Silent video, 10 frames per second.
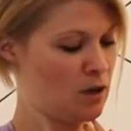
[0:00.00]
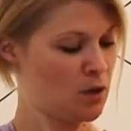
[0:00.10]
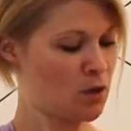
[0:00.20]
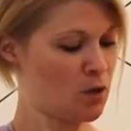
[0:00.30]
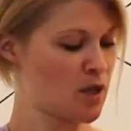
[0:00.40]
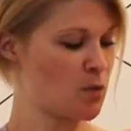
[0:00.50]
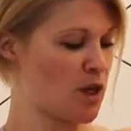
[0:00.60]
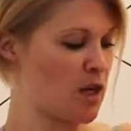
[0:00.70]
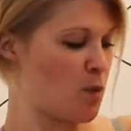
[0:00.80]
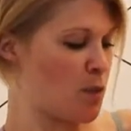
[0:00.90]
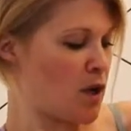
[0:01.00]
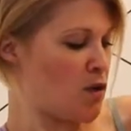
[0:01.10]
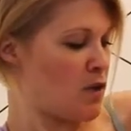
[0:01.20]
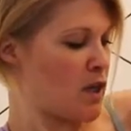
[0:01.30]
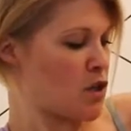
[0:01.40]
You can also bring it up and
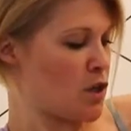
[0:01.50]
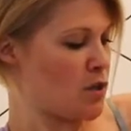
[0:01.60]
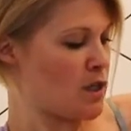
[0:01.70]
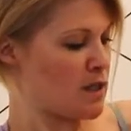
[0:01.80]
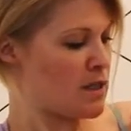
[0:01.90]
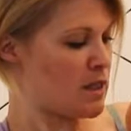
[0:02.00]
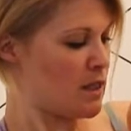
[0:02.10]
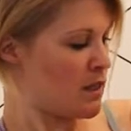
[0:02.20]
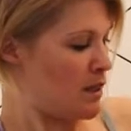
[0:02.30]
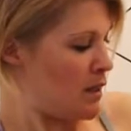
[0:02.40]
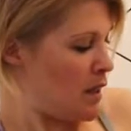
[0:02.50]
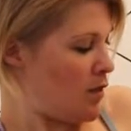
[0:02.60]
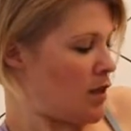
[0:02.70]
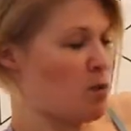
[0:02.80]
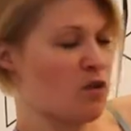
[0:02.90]
over their shoulders
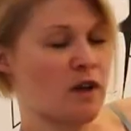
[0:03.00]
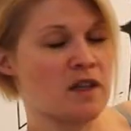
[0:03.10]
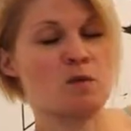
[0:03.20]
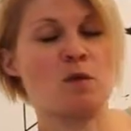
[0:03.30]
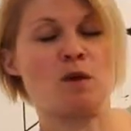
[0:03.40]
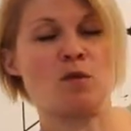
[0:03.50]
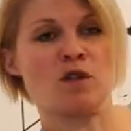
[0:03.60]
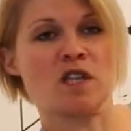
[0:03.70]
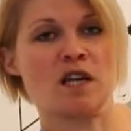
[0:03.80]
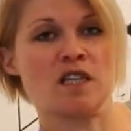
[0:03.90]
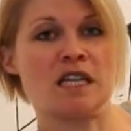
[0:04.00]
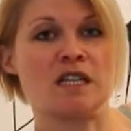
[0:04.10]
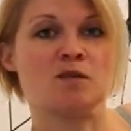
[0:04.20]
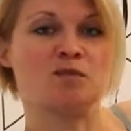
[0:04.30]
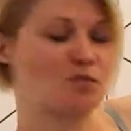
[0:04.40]
if they prefer to be a bit more tucked
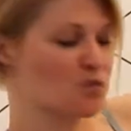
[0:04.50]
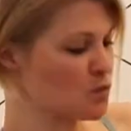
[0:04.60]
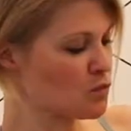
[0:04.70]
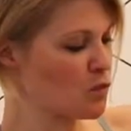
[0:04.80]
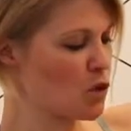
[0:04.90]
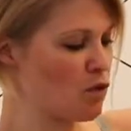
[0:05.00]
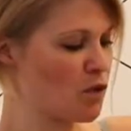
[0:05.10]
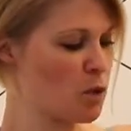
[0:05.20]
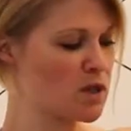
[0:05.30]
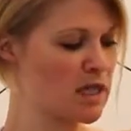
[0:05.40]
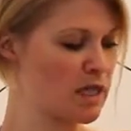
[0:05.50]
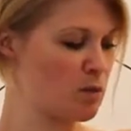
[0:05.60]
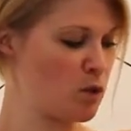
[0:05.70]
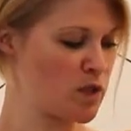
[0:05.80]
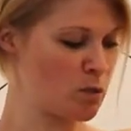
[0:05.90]
in, or if you want a
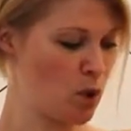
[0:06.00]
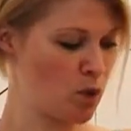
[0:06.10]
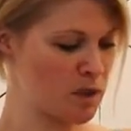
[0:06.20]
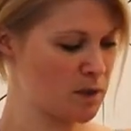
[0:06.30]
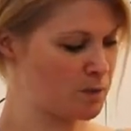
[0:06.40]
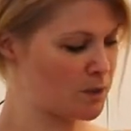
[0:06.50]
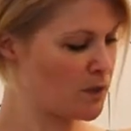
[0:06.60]
little more support.